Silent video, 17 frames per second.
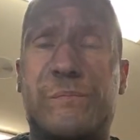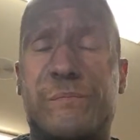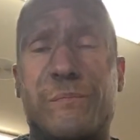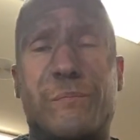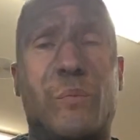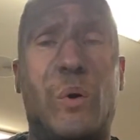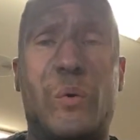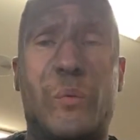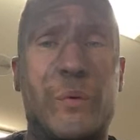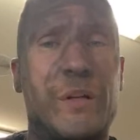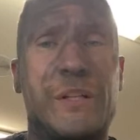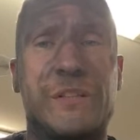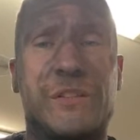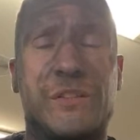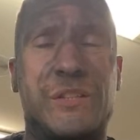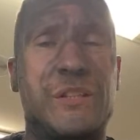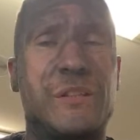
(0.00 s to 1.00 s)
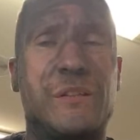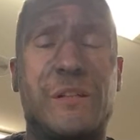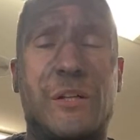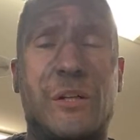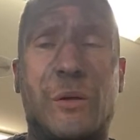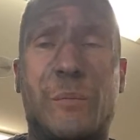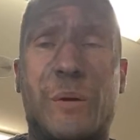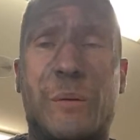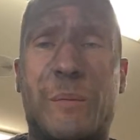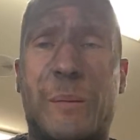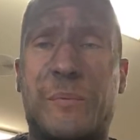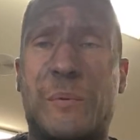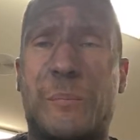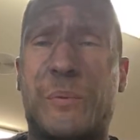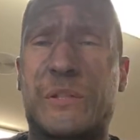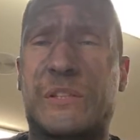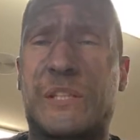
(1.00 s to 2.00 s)
won't really seal the aluminum up
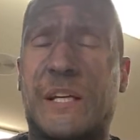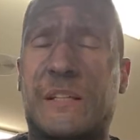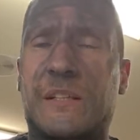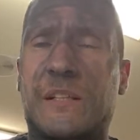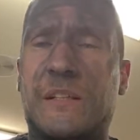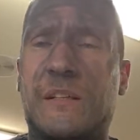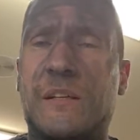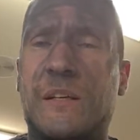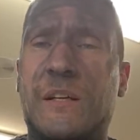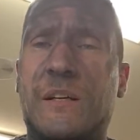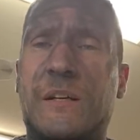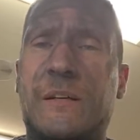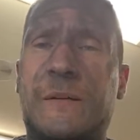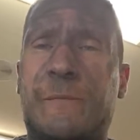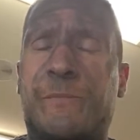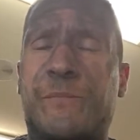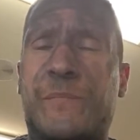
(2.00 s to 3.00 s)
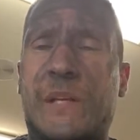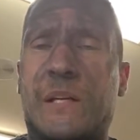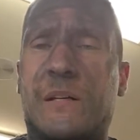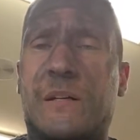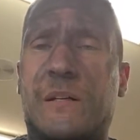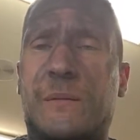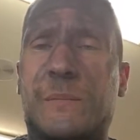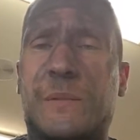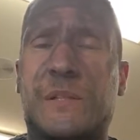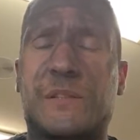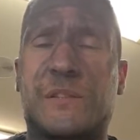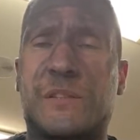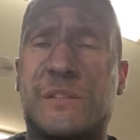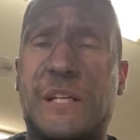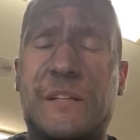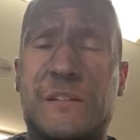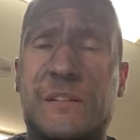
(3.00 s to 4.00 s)
to protect it, because
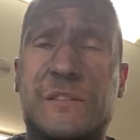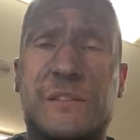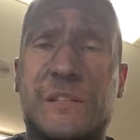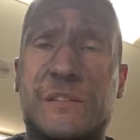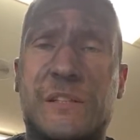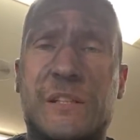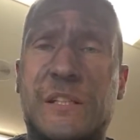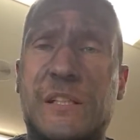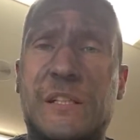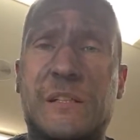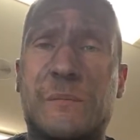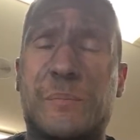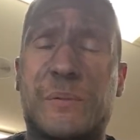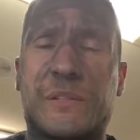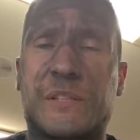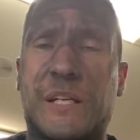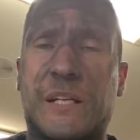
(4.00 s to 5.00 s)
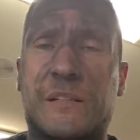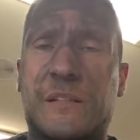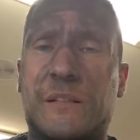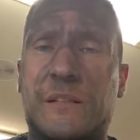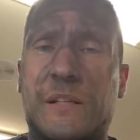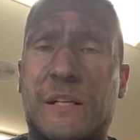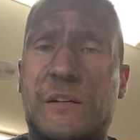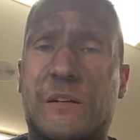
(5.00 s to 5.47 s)
stainless doesn't need a protectant at